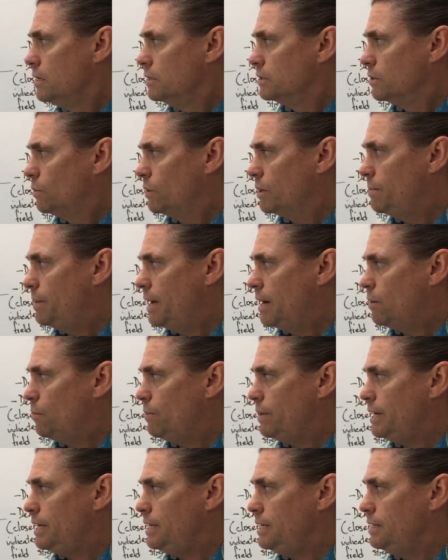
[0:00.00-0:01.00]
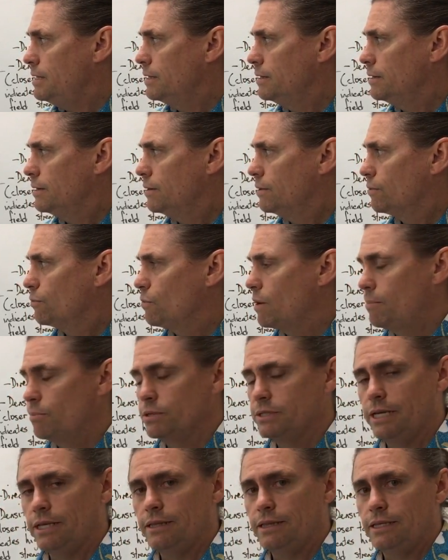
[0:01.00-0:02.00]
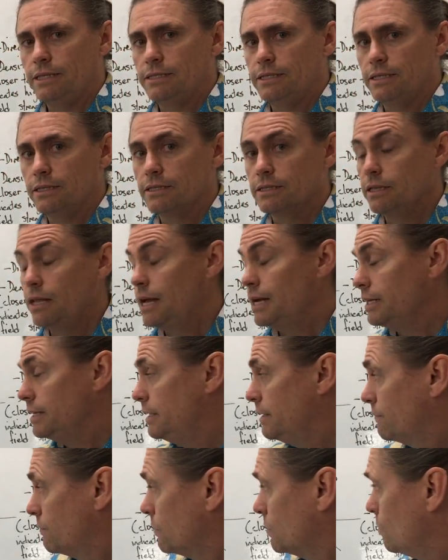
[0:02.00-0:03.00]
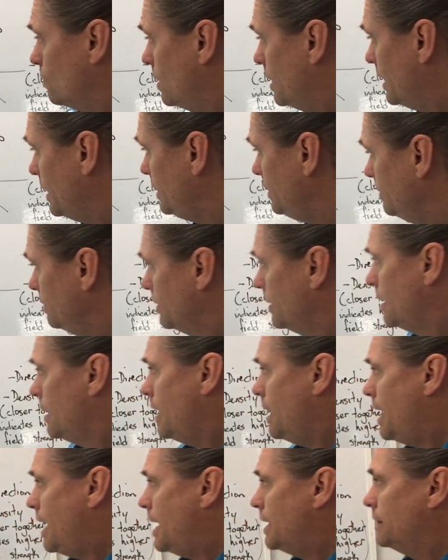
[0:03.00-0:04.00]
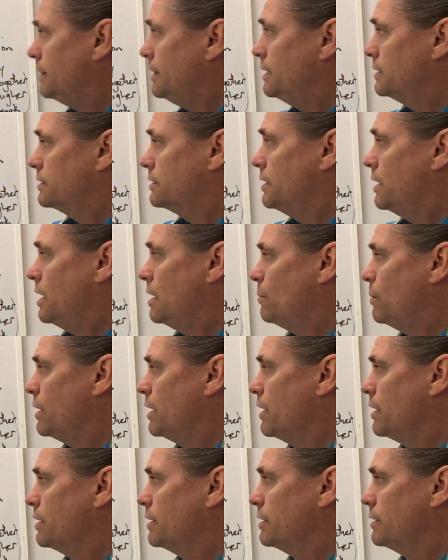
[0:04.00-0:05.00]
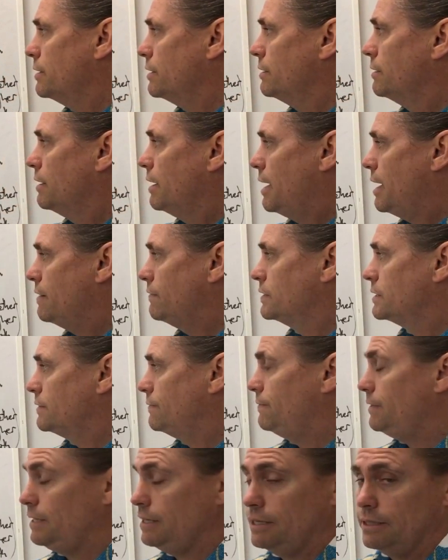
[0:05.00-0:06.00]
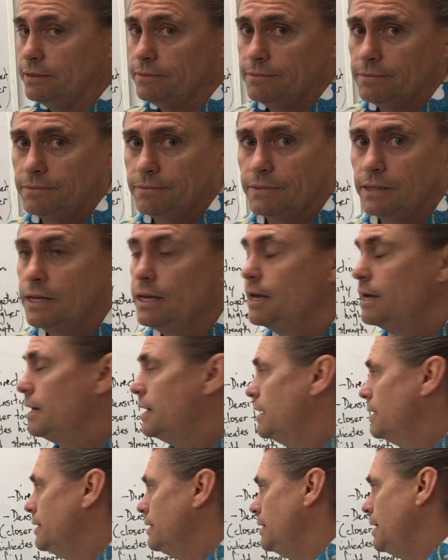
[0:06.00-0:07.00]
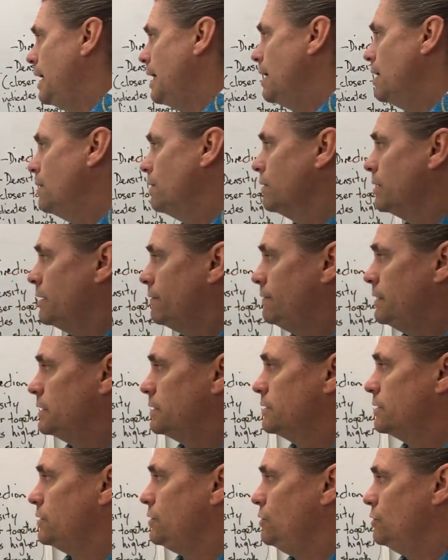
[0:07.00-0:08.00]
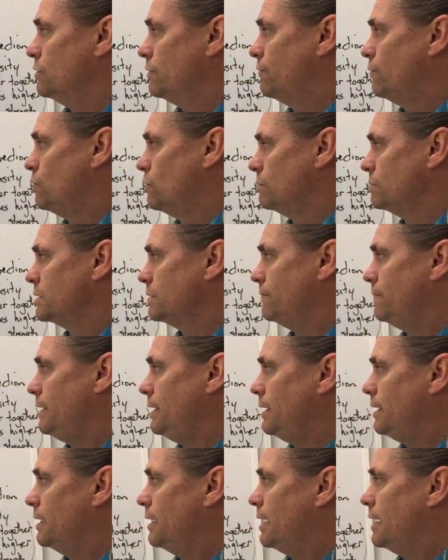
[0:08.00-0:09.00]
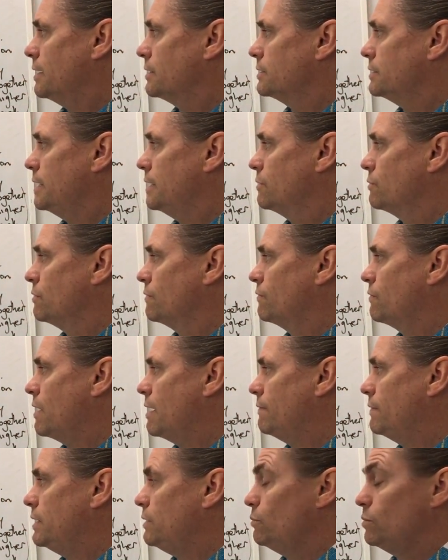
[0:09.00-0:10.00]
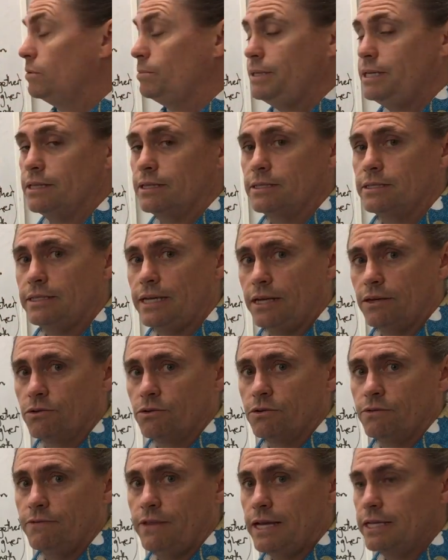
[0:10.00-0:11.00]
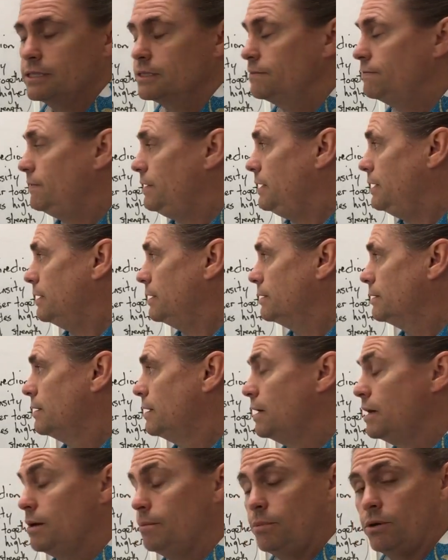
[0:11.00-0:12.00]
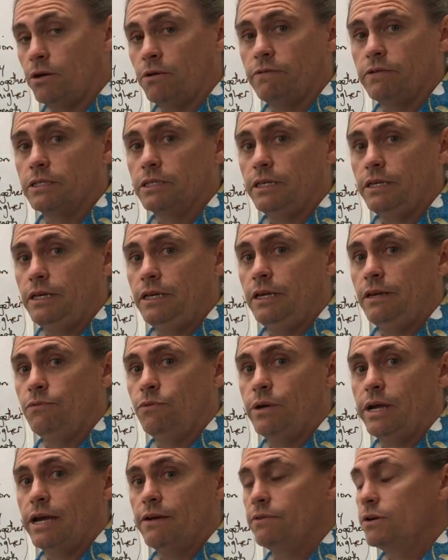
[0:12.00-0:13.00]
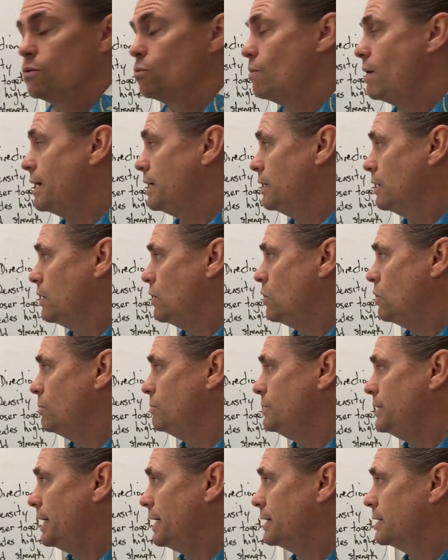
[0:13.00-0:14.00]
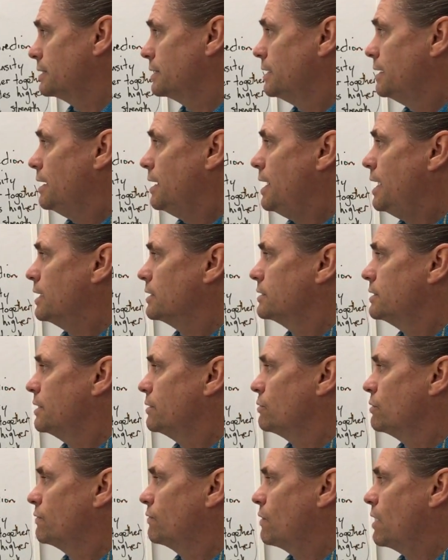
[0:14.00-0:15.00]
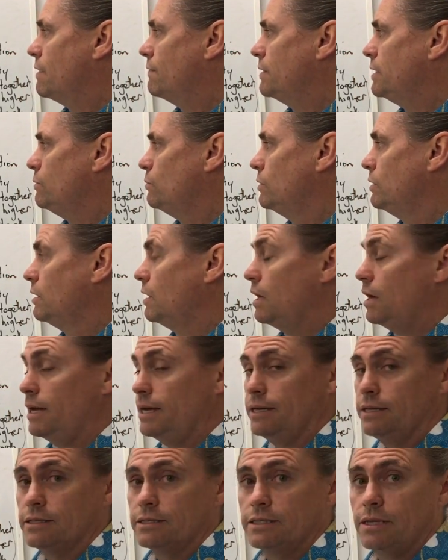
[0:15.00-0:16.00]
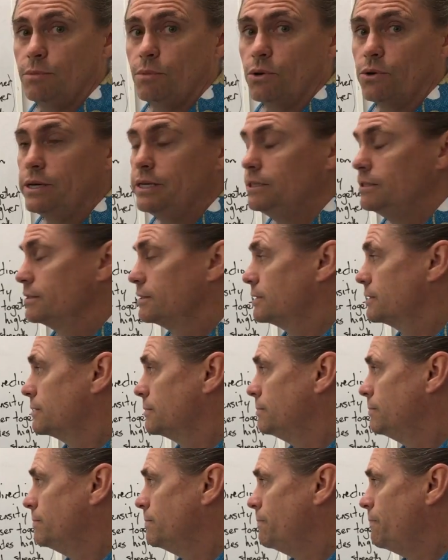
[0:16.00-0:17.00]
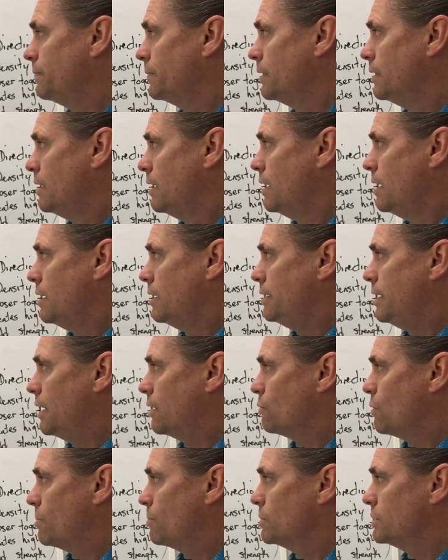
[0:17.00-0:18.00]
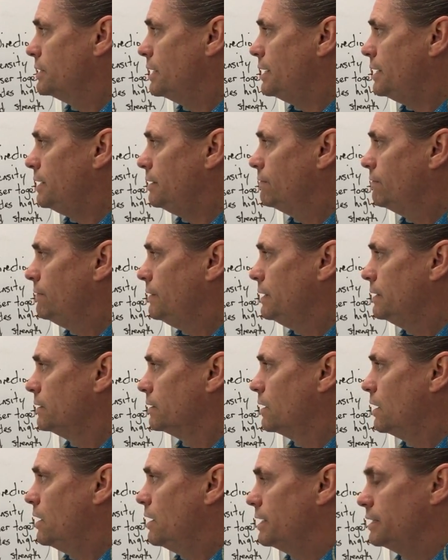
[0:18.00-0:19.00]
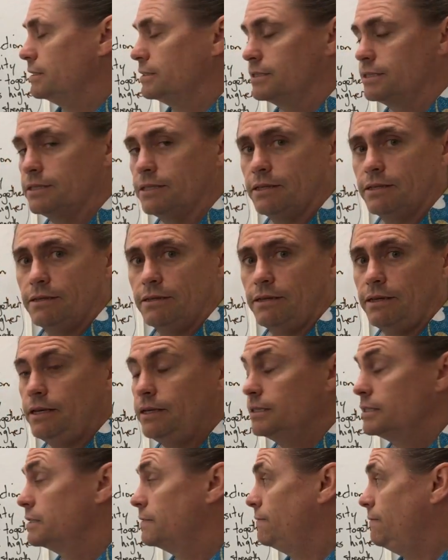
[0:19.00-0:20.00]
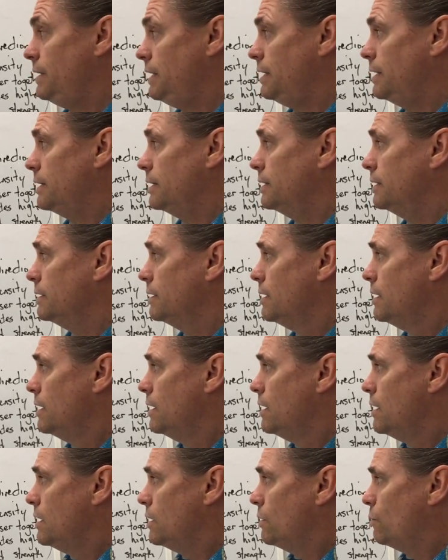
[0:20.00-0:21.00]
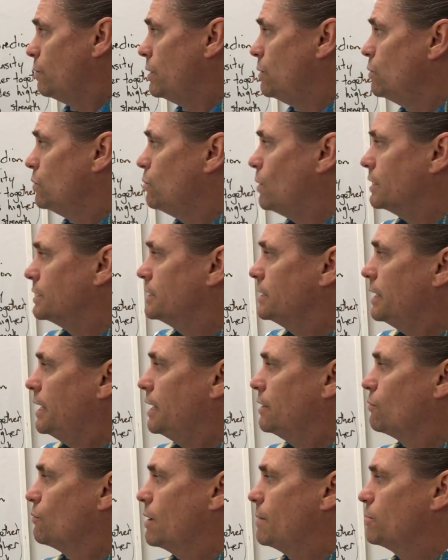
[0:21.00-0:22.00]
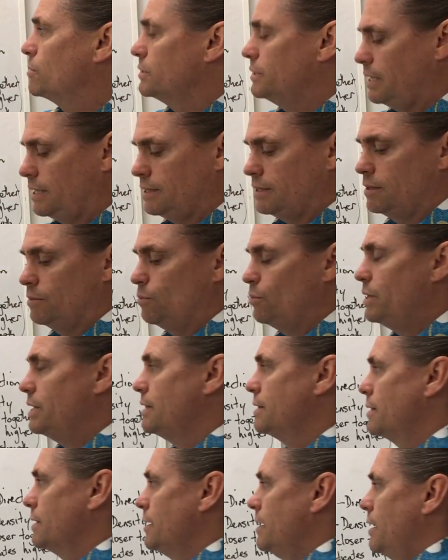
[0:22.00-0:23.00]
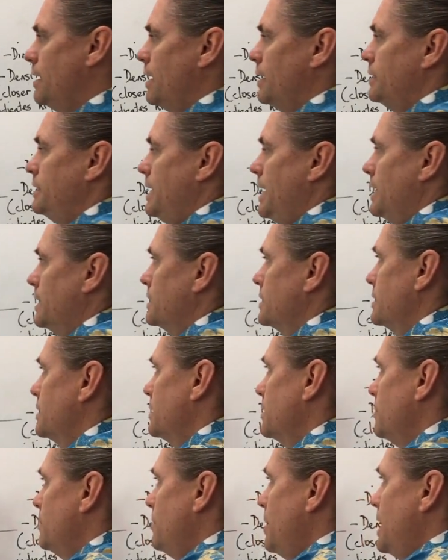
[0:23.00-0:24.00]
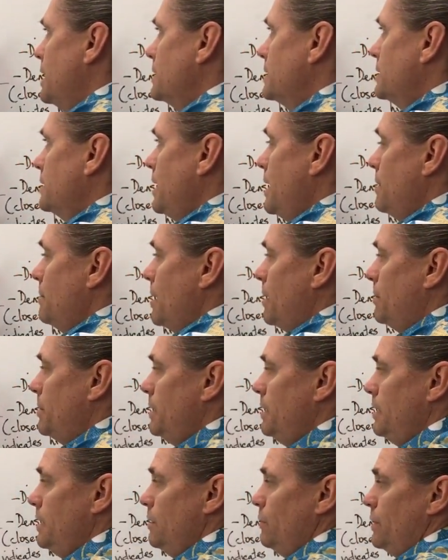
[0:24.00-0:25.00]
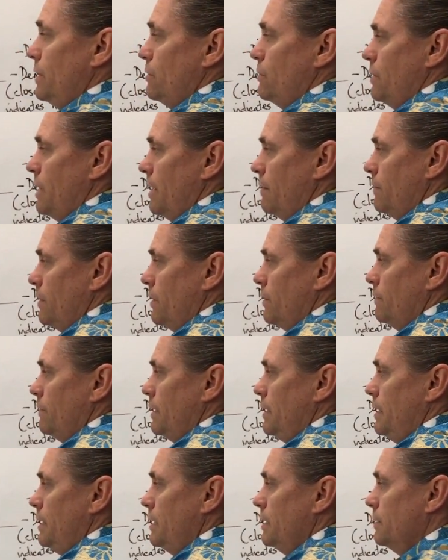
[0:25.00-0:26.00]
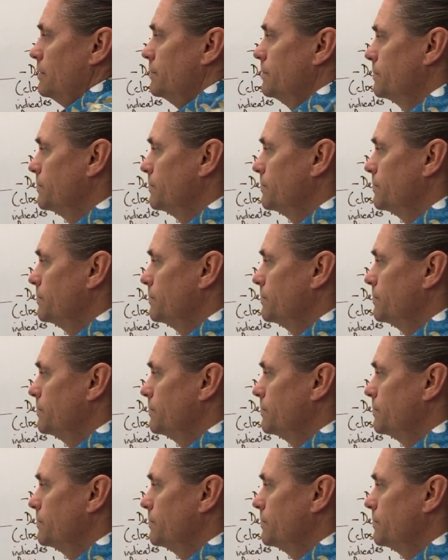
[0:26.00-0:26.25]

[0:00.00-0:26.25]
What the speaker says: So what about we represent this in a slightly different way, and this time we're going to have a sphere. Now, if this is a uniform sphere, our centre of gravity will be at the centre of that sphere. But obviously, if we have an irregular object, our centre of gravity will lie somewhere else. Now, in representing field lines in a sphere, we would once again represent them with a test mass M up here. We could have it over here.